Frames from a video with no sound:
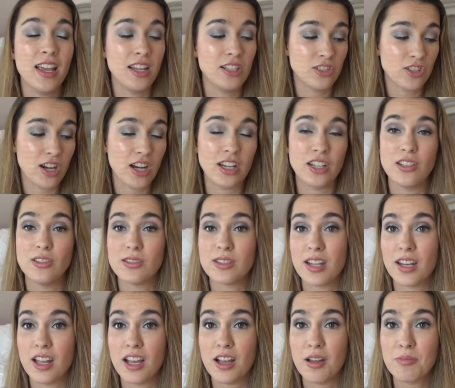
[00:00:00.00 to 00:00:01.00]
and tried to use
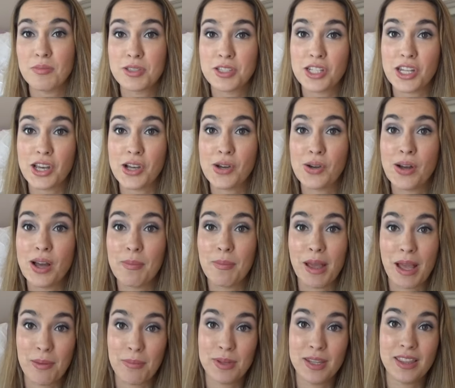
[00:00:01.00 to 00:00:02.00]
it up so I'm
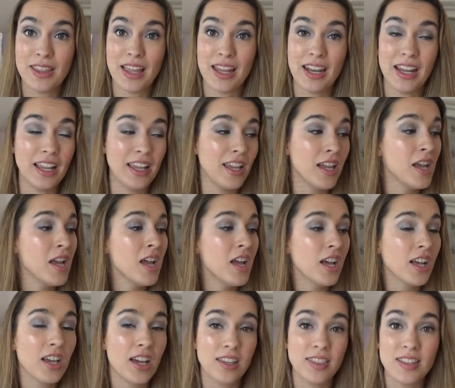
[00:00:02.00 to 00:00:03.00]
happy that I
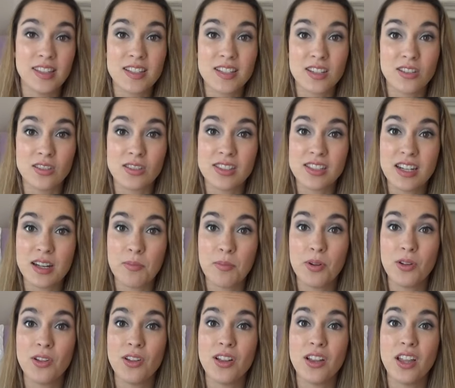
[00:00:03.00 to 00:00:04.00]
got this little
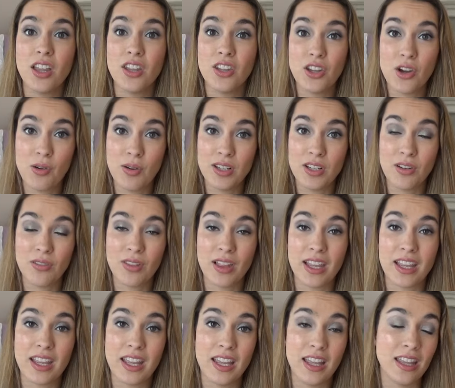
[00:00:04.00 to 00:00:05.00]
sample, no I don't
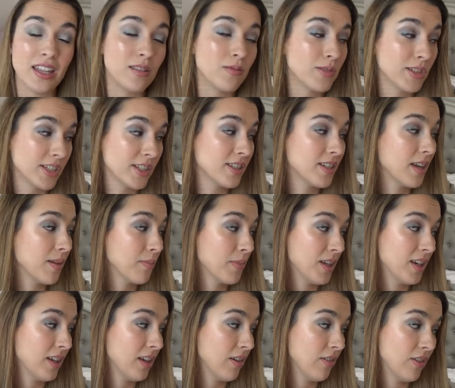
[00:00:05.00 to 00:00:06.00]
like it, and just am
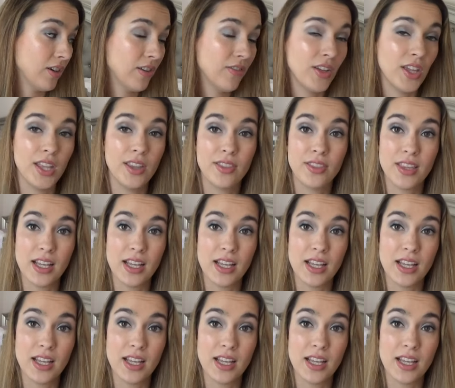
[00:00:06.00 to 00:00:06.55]
going to get rid of it.